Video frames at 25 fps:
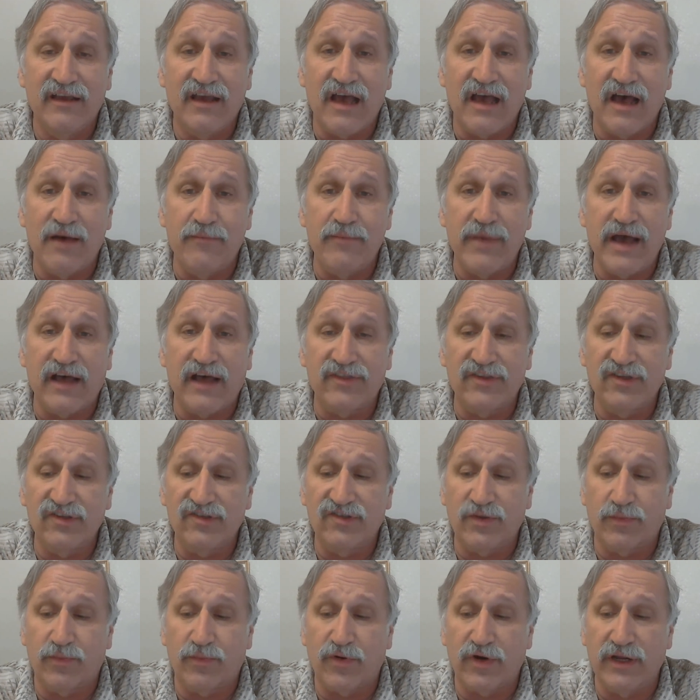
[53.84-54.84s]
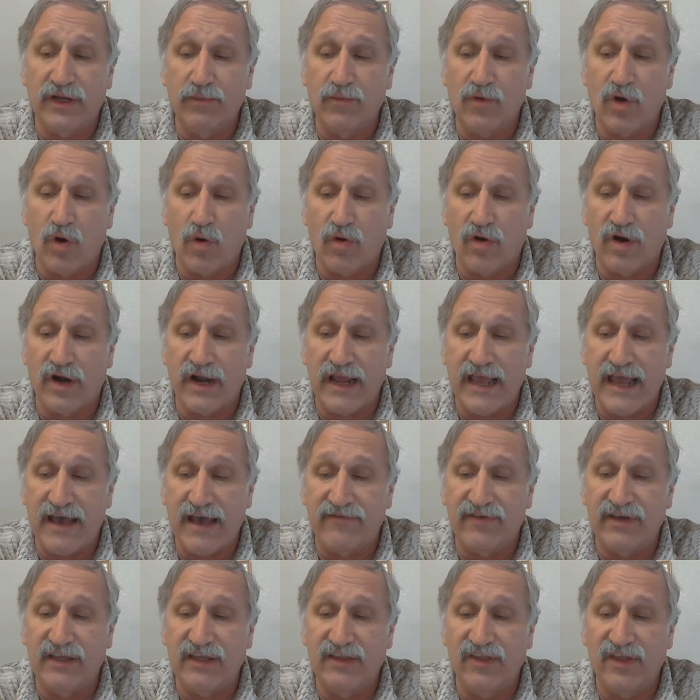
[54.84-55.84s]
about the Supreme Court
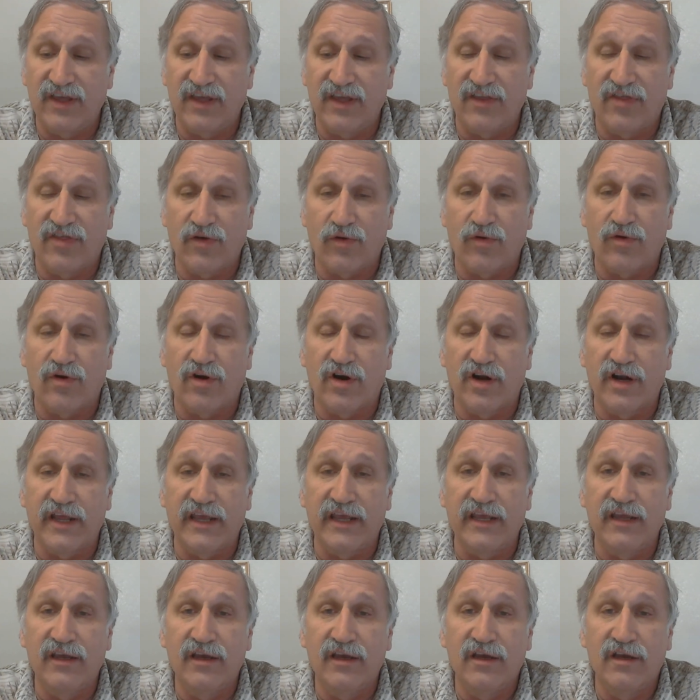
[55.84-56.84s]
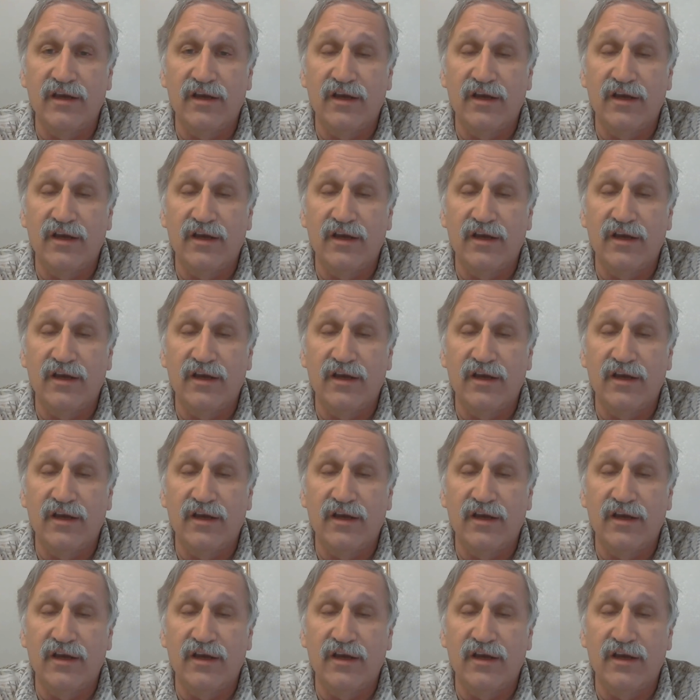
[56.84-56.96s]
having the authority